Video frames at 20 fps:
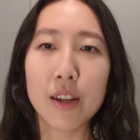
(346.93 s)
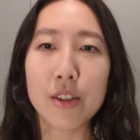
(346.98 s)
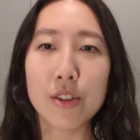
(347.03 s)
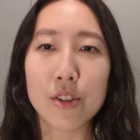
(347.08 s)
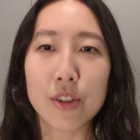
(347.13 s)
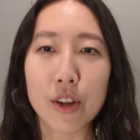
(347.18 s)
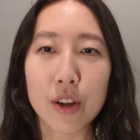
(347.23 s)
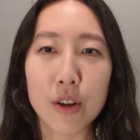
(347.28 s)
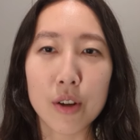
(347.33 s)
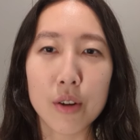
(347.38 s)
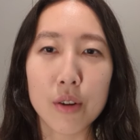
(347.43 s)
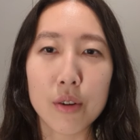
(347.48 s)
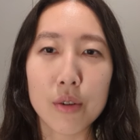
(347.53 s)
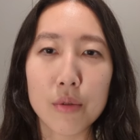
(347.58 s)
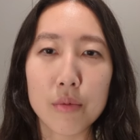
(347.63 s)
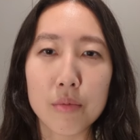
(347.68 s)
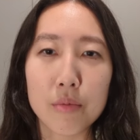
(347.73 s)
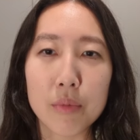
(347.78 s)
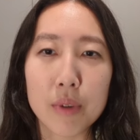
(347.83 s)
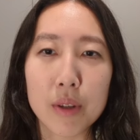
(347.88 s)

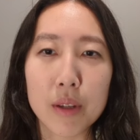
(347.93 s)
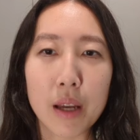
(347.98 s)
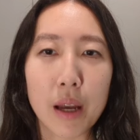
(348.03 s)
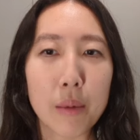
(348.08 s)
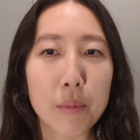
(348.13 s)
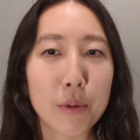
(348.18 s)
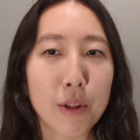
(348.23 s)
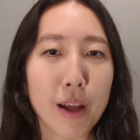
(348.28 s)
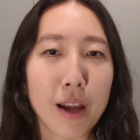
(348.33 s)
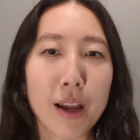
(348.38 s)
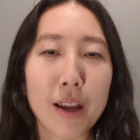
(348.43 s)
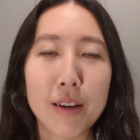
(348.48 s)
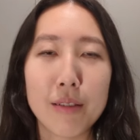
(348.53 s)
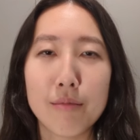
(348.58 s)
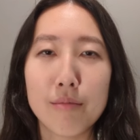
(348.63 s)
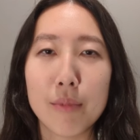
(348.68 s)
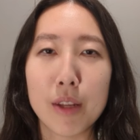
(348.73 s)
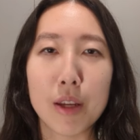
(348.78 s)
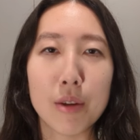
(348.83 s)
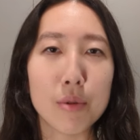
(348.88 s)
So I'm glad
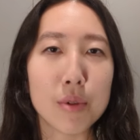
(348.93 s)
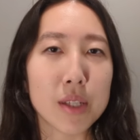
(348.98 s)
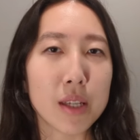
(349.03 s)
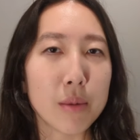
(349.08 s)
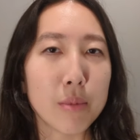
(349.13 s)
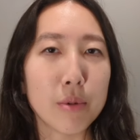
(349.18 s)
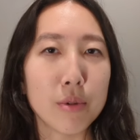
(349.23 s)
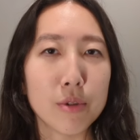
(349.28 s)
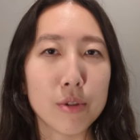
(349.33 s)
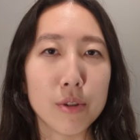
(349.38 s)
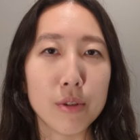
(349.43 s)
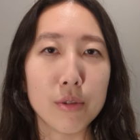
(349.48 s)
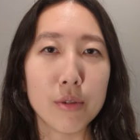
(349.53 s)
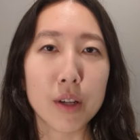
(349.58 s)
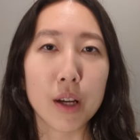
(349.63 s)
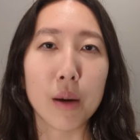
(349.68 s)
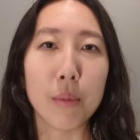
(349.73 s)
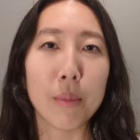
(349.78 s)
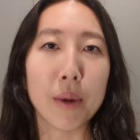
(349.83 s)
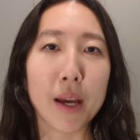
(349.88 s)
he was able
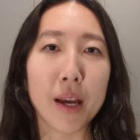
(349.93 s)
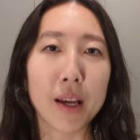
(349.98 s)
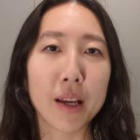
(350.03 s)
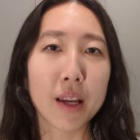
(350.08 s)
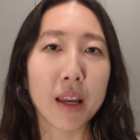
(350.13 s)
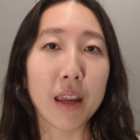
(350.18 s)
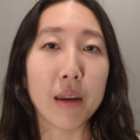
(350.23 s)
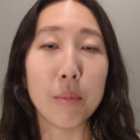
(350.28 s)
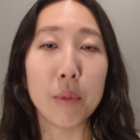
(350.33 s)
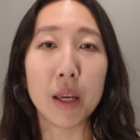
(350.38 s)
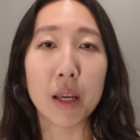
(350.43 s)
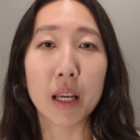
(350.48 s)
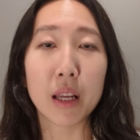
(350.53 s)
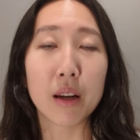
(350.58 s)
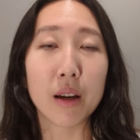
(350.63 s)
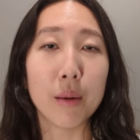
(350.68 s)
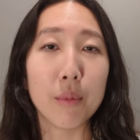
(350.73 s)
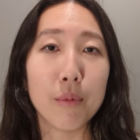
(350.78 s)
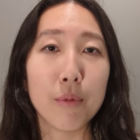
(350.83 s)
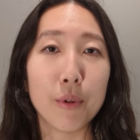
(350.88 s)
to come back and make
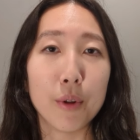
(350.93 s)
it up